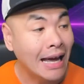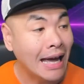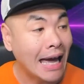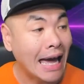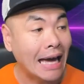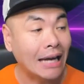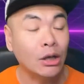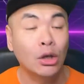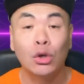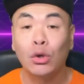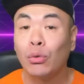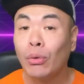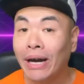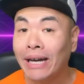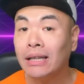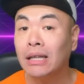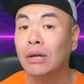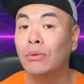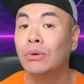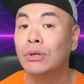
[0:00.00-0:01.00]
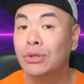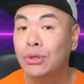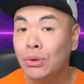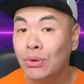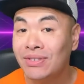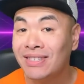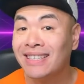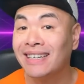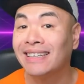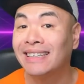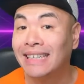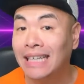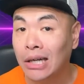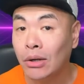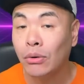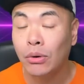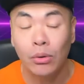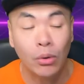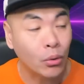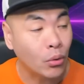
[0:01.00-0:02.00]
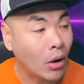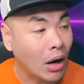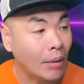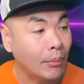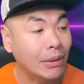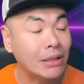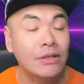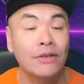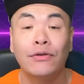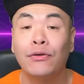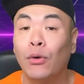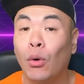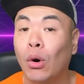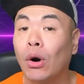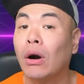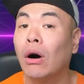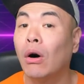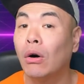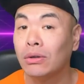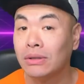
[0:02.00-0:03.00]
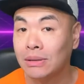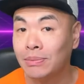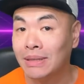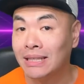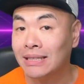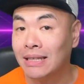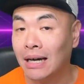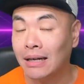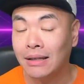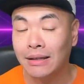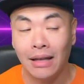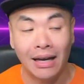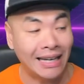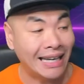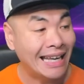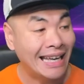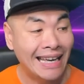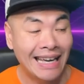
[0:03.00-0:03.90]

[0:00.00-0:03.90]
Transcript: and greatly reduce the gearing requirements for Ultimate Death Knight.